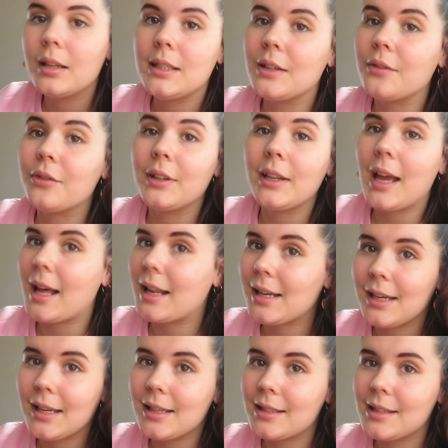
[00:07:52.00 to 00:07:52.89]
different
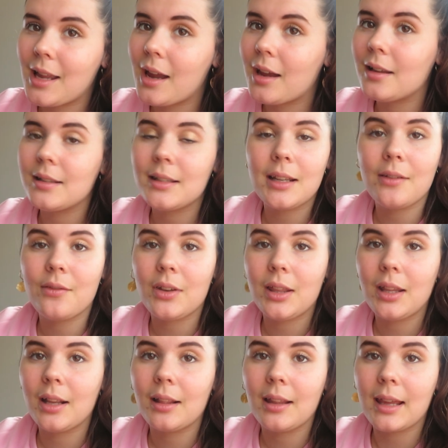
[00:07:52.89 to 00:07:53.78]
editing styles and
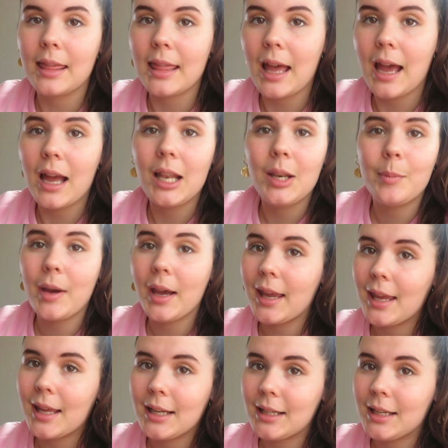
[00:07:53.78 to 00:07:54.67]
everything like that.
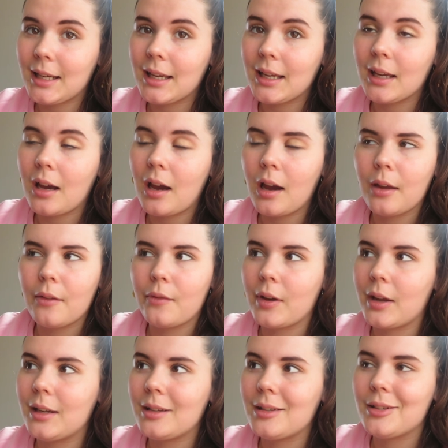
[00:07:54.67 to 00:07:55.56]
My editing, I
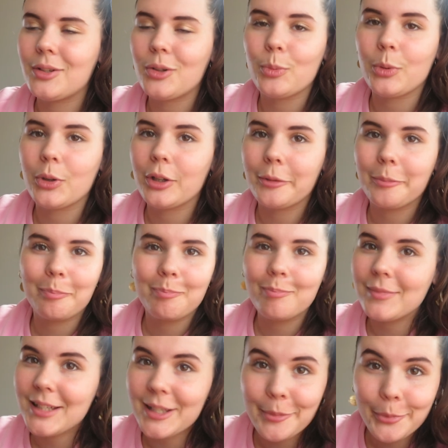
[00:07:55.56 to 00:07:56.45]
find, is super
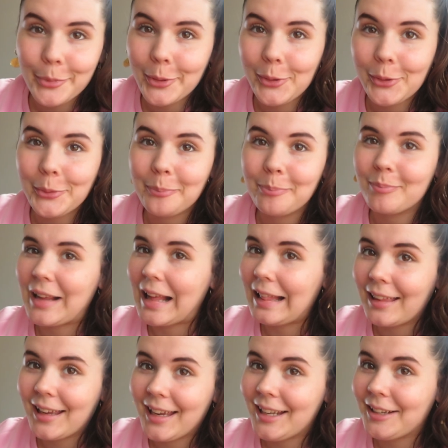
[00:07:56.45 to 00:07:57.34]
simple,
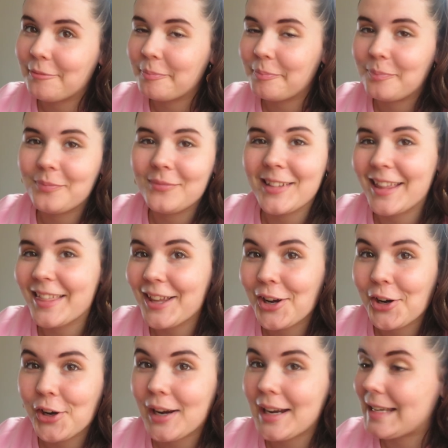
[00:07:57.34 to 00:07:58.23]
clean,
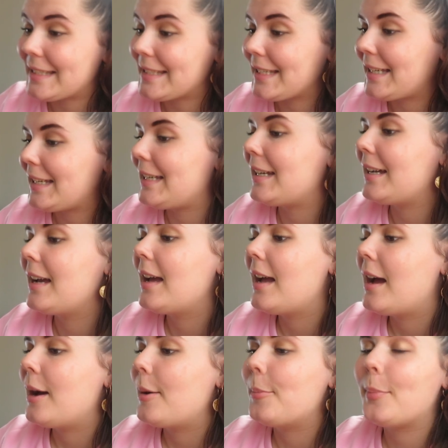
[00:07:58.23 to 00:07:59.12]
nothing crazy,
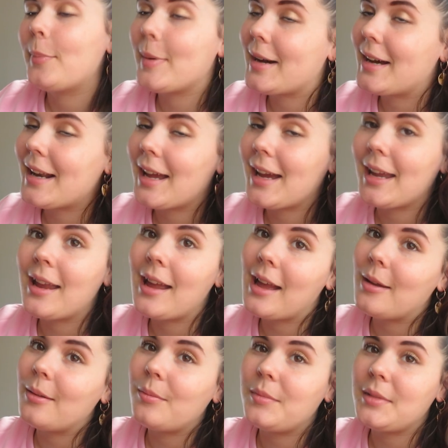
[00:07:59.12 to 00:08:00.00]
but I
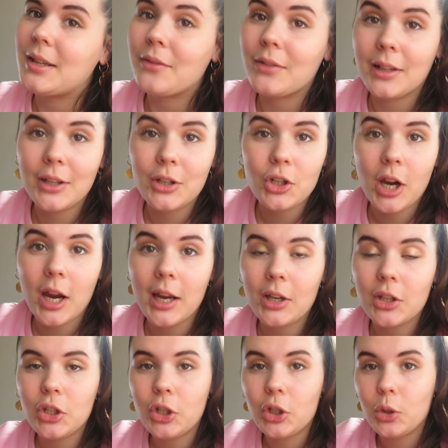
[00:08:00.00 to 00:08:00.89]
am definitely
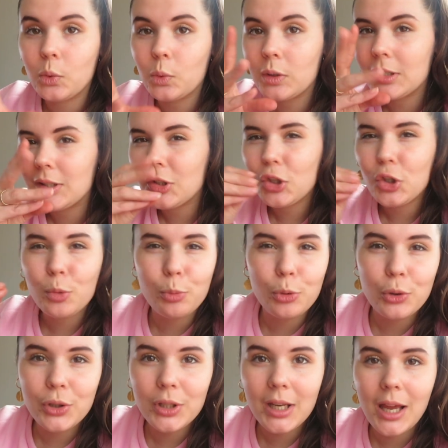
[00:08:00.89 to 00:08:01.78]
trying to
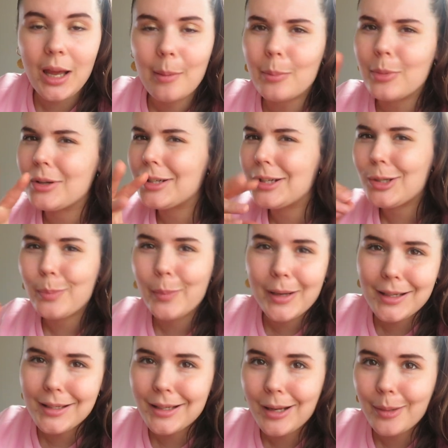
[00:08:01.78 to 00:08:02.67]
spruce it up,
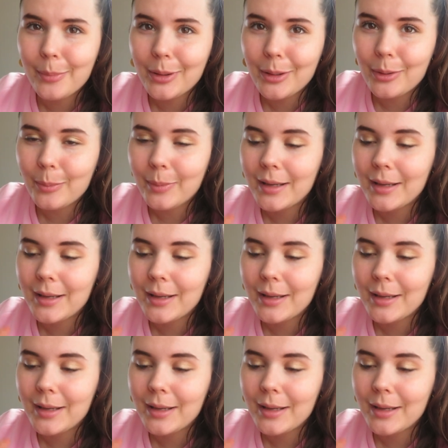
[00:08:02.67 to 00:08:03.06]
spice it up a little